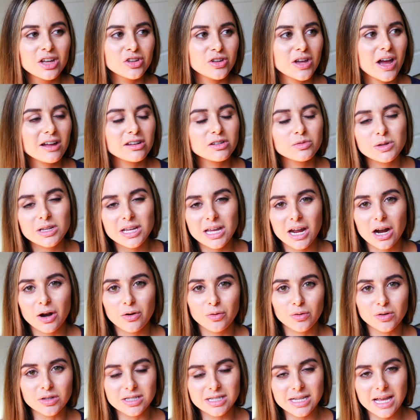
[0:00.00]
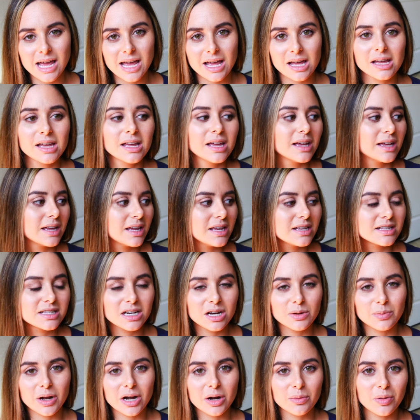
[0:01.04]
You have to be careful saying, he's
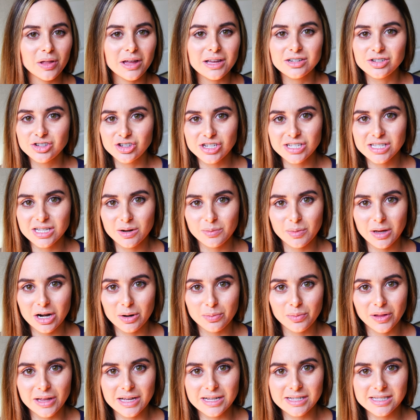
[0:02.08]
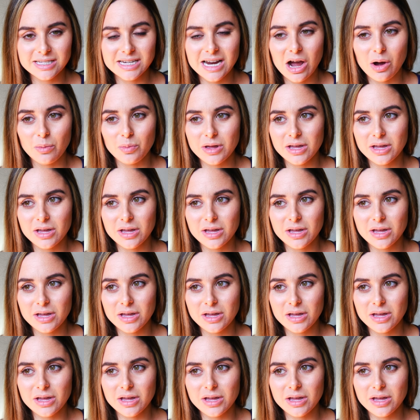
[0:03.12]
in a better place, she's in a better place now,